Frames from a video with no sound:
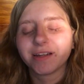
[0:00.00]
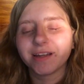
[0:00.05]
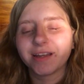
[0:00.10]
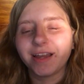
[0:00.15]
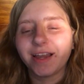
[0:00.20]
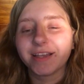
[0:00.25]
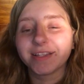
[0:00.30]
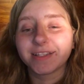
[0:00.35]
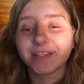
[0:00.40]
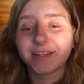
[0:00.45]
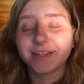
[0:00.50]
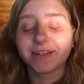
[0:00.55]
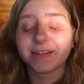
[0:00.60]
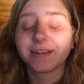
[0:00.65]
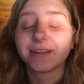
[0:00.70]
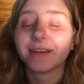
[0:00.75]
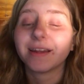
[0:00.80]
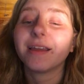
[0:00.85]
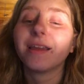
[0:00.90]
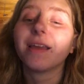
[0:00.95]

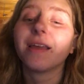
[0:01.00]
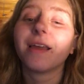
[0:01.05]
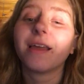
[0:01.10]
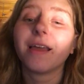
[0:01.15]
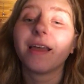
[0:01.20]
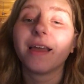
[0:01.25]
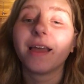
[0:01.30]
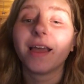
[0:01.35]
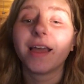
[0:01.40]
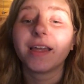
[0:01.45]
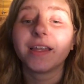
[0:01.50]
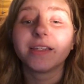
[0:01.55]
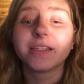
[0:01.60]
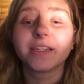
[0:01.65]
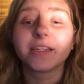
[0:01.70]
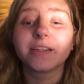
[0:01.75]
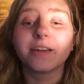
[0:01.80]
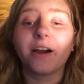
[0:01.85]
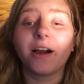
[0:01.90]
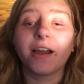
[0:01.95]
cousin
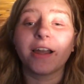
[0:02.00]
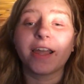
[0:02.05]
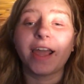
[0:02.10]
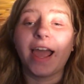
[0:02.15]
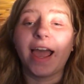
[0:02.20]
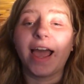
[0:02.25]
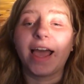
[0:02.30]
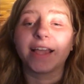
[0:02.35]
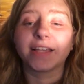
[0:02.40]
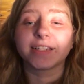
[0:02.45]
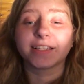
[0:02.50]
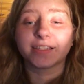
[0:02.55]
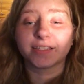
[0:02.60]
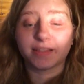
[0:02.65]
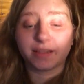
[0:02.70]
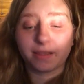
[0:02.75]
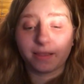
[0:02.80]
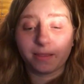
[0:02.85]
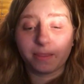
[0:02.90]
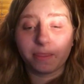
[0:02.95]
did not
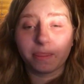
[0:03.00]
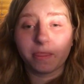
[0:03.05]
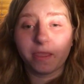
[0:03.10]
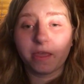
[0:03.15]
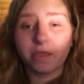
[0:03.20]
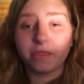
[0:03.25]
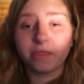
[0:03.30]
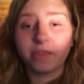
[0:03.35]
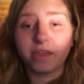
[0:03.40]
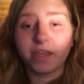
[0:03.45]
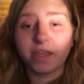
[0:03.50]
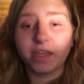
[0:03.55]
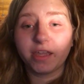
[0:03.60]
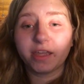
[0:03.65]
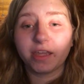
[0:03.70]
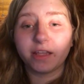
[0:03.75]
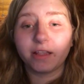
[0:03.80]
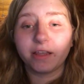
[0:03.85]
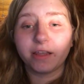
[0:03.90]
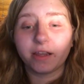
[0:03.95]
cast the
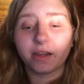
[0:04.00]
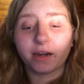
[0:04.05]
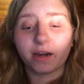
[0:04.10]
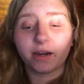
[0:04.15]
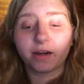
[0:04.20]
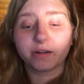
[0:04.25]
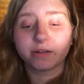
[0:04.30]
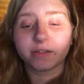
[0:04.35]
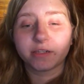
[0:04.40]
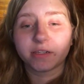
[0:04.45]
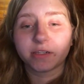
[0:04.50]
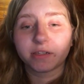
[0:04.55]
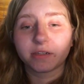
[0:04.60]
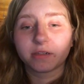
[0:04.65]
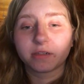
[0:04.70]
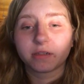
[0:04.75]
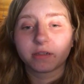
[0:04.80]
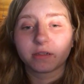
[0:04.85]
killing curse.